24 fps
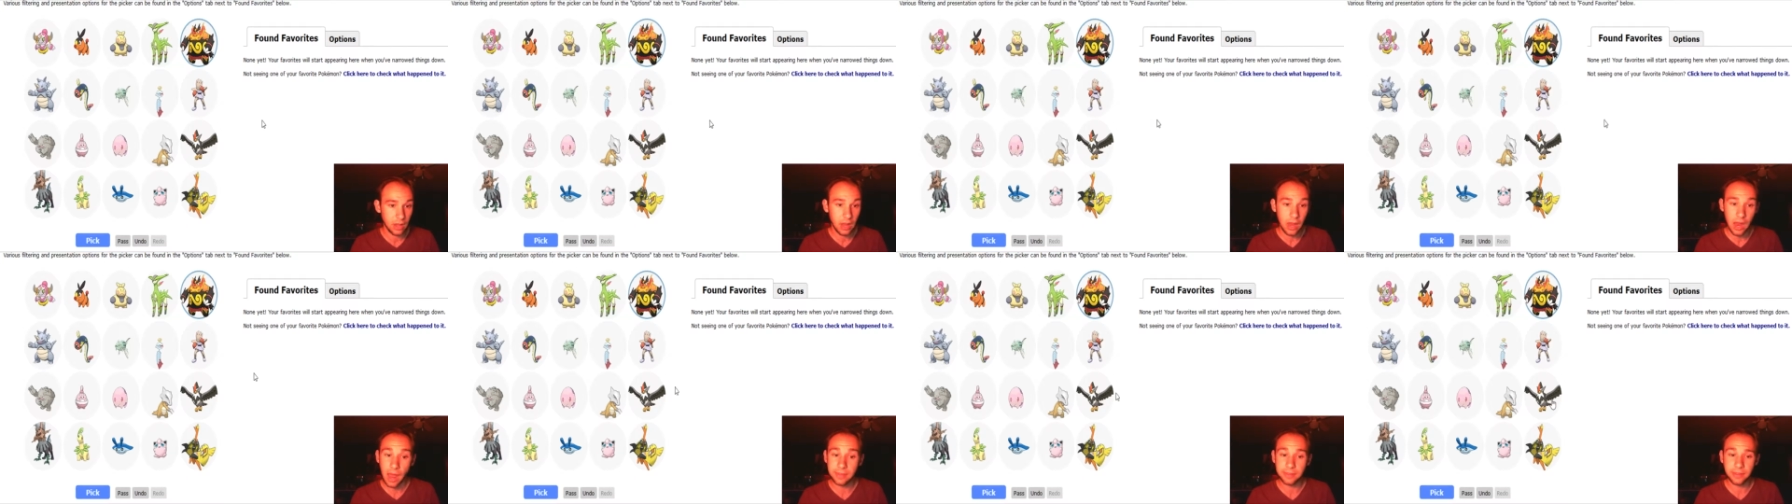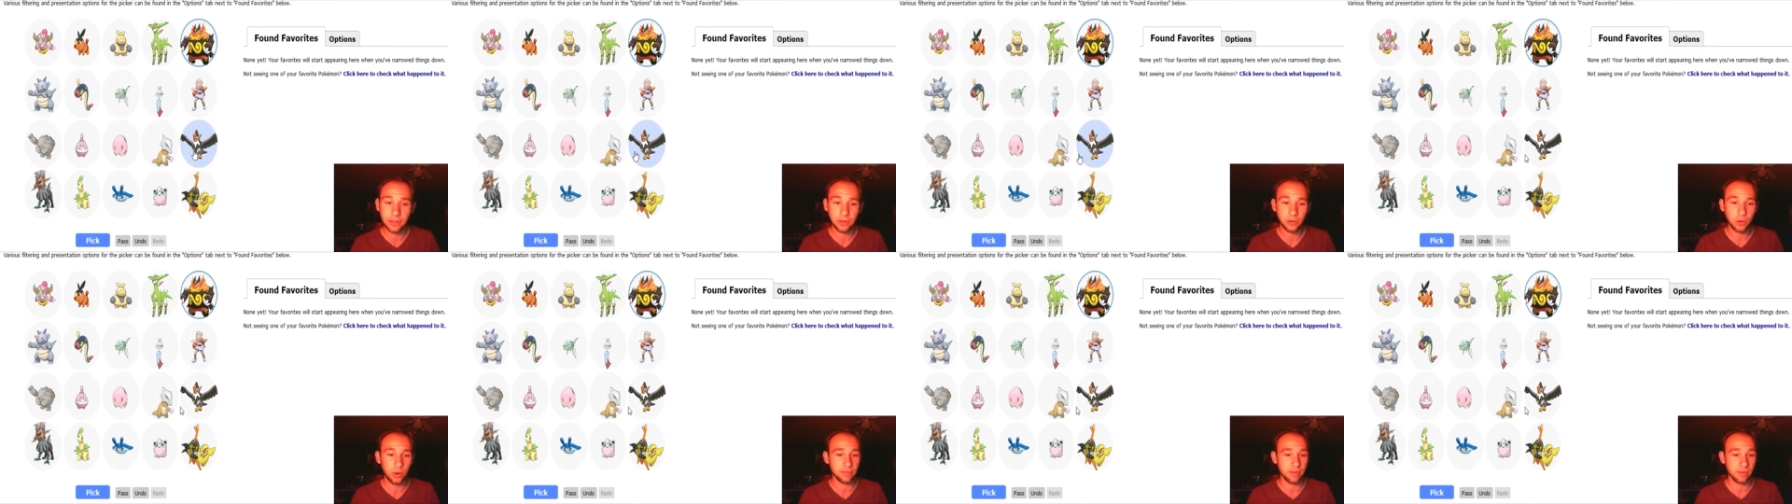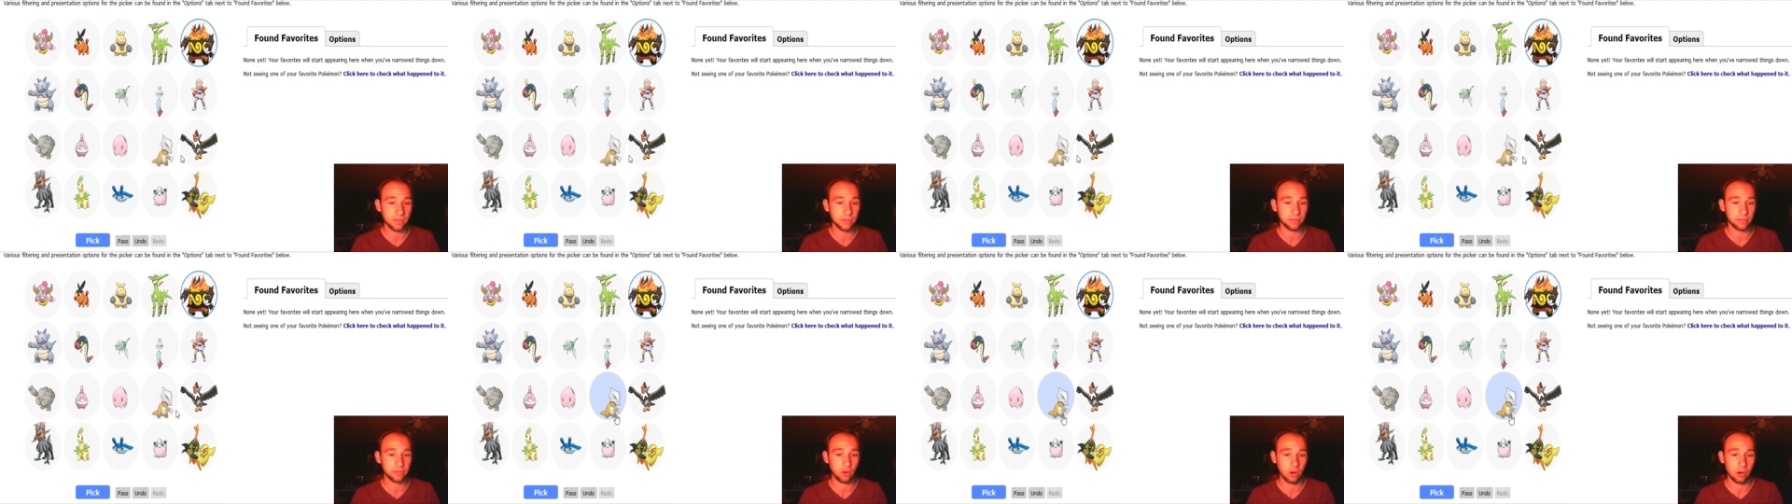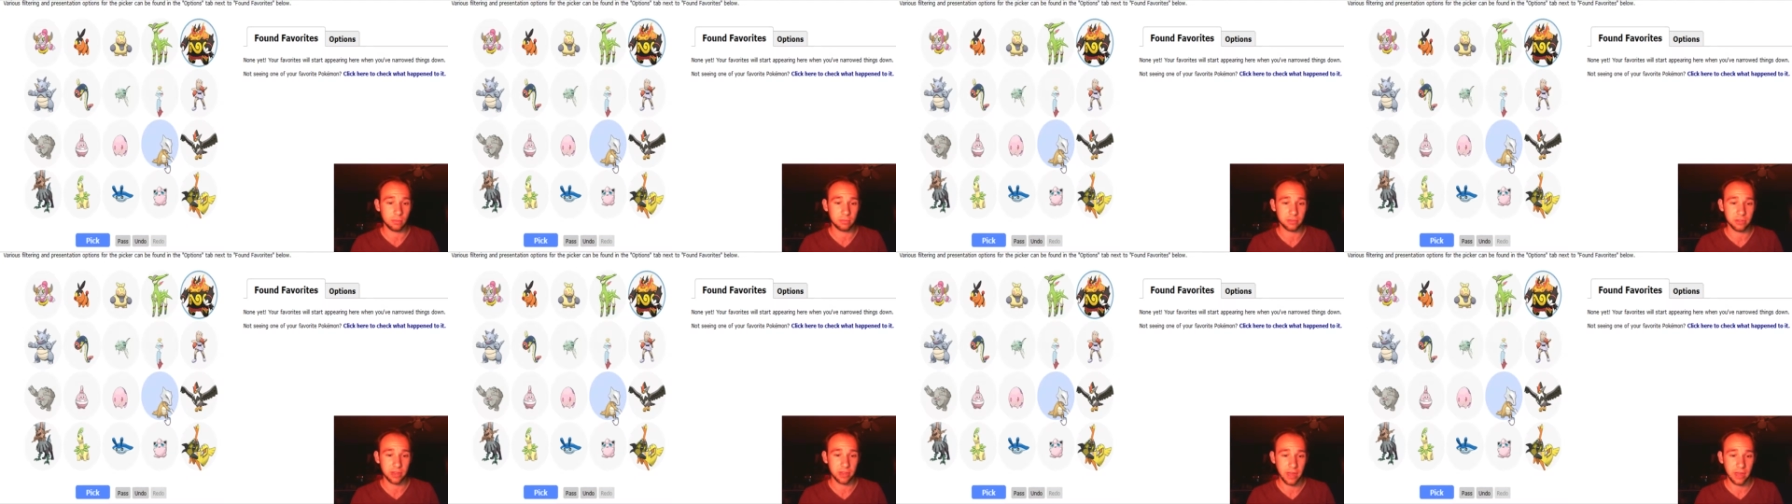and they do have different
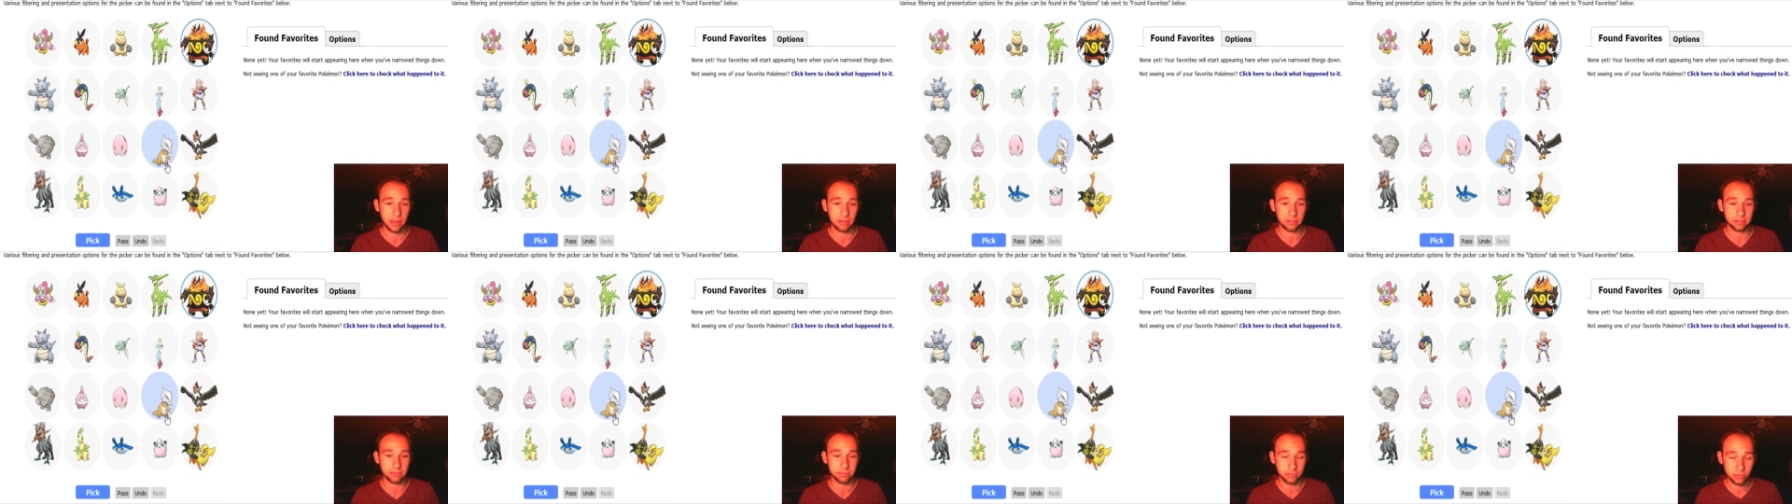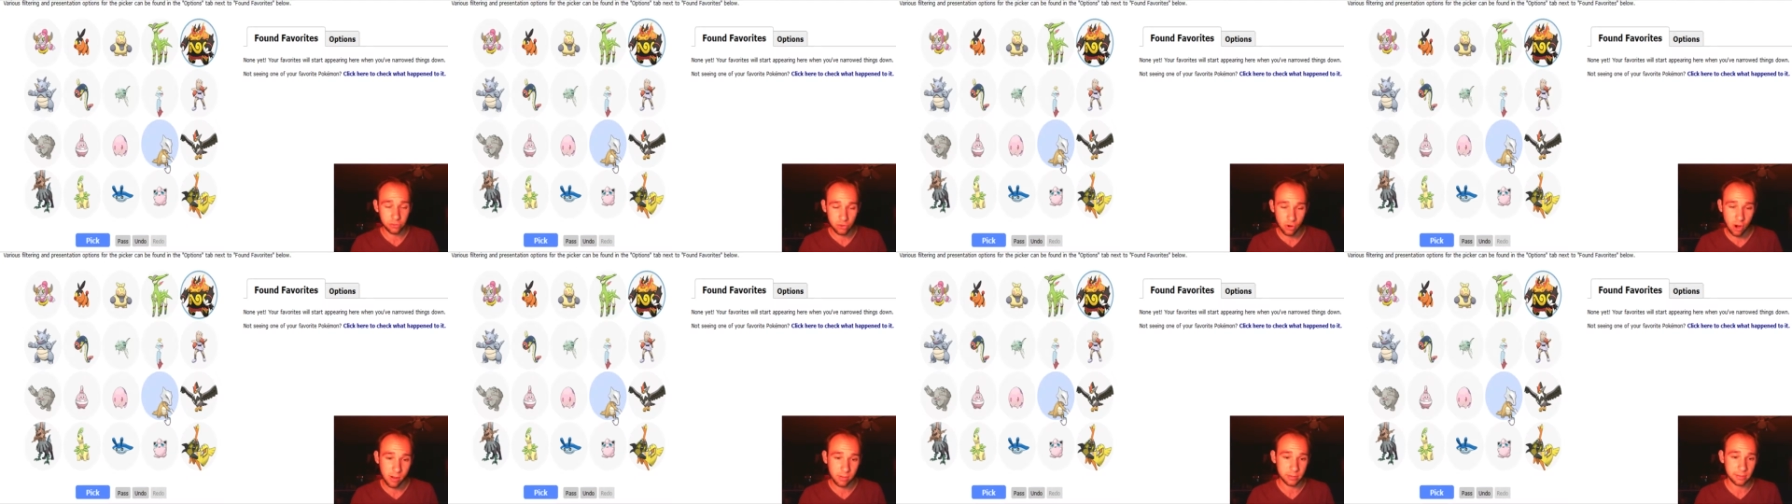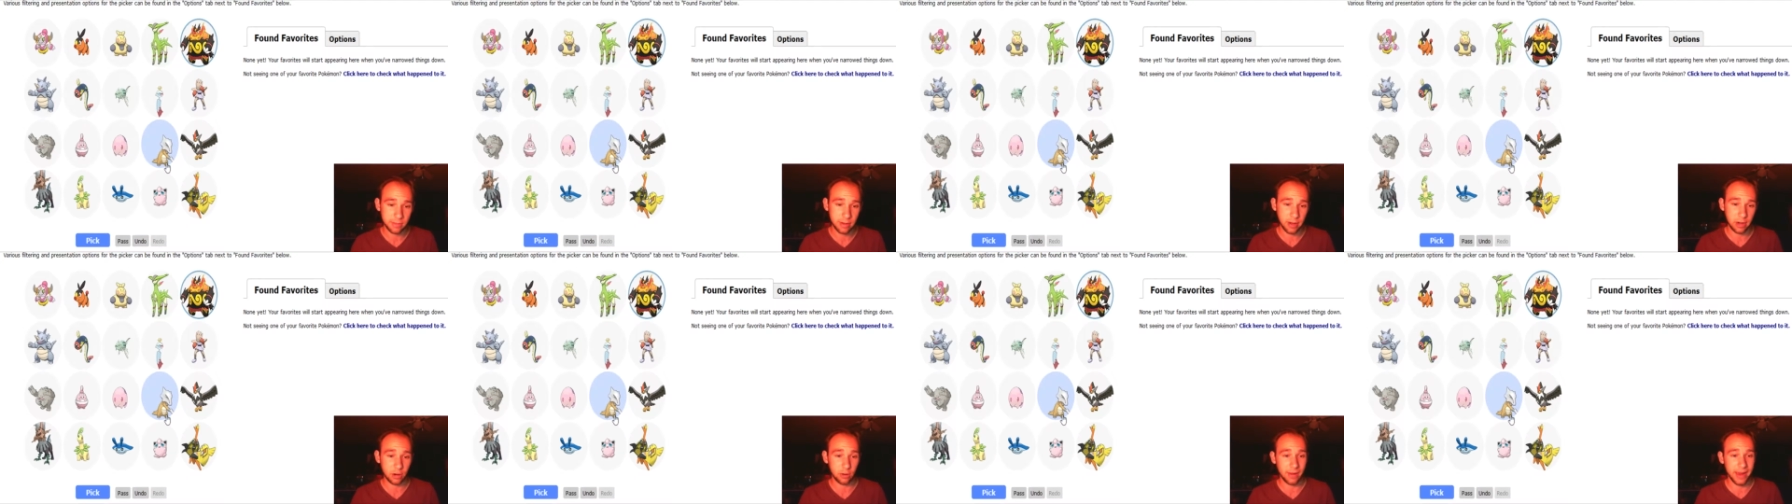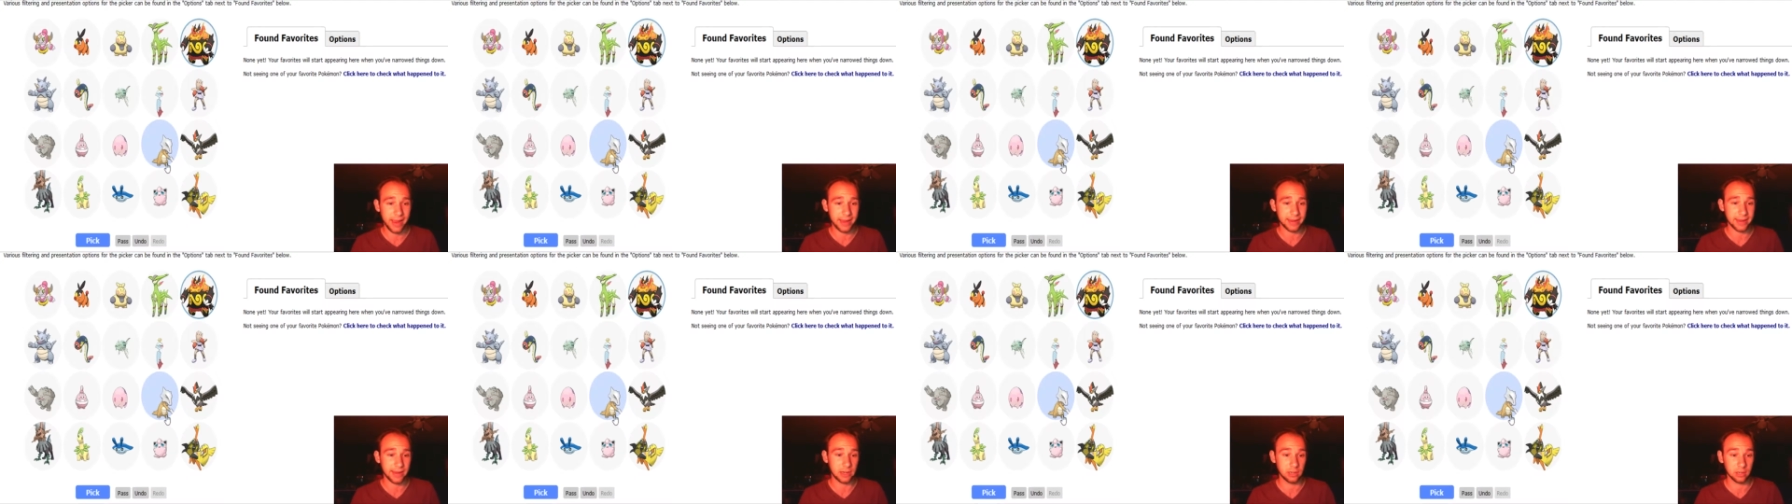forms. They have normal
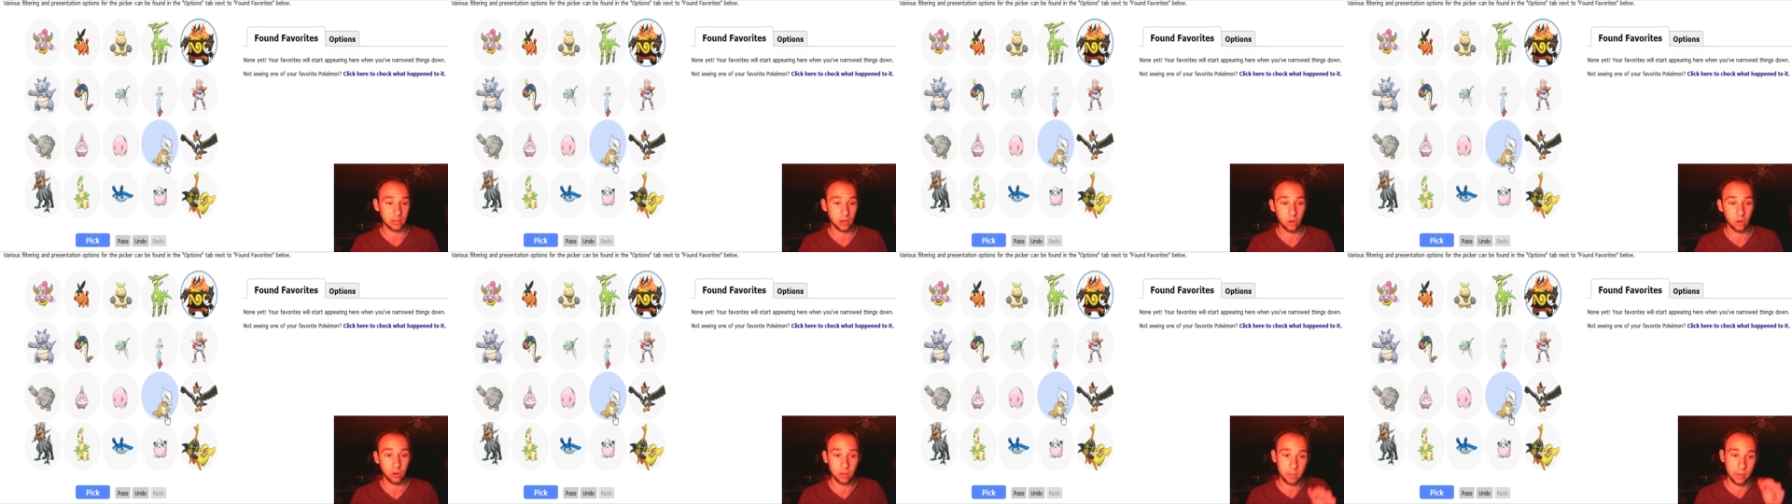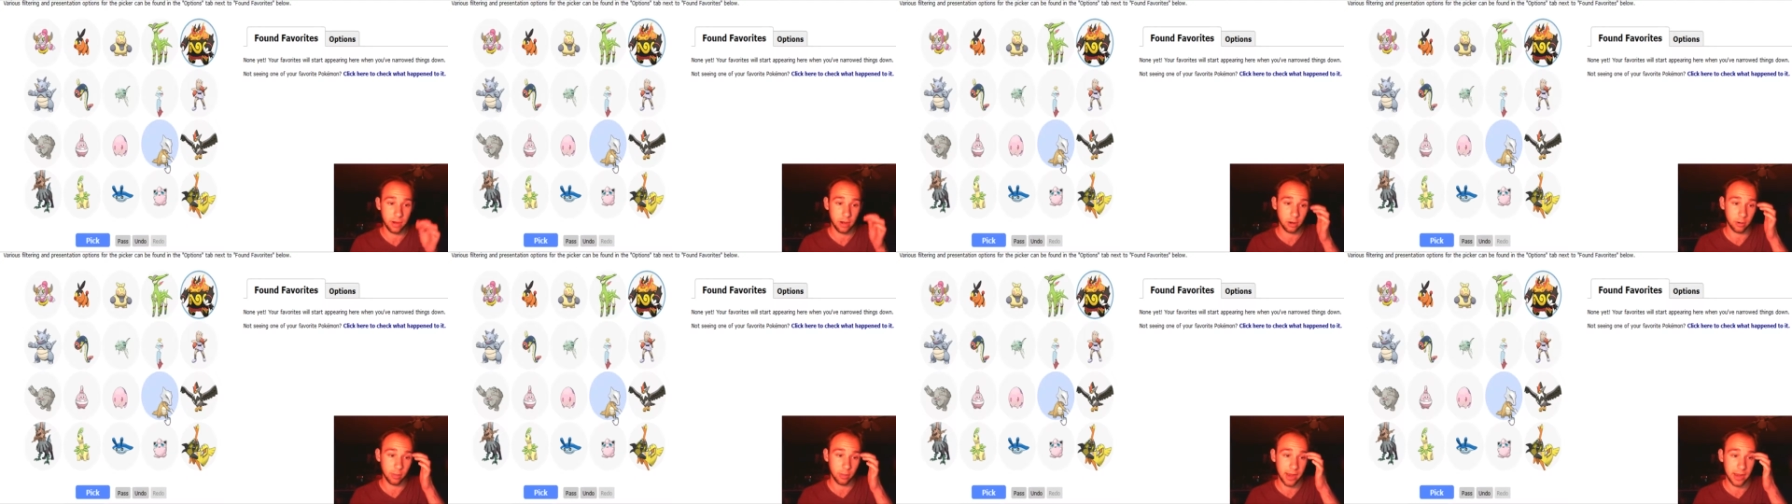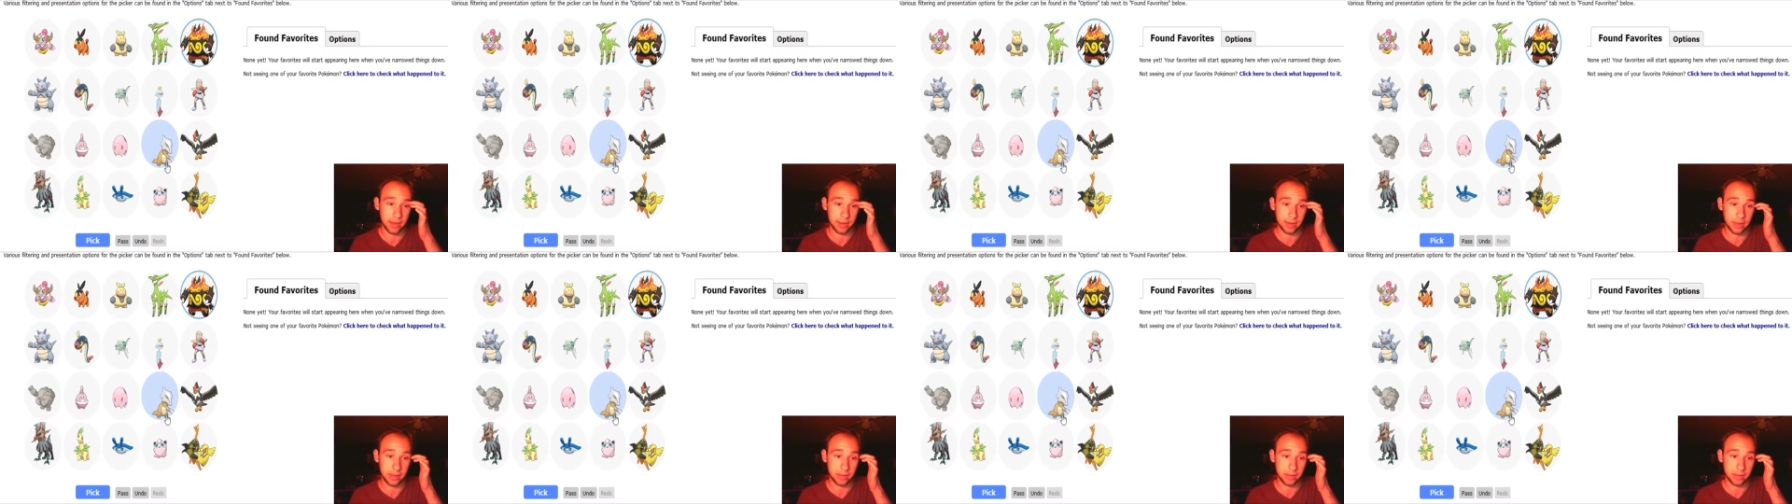Marowak and Alola Marowak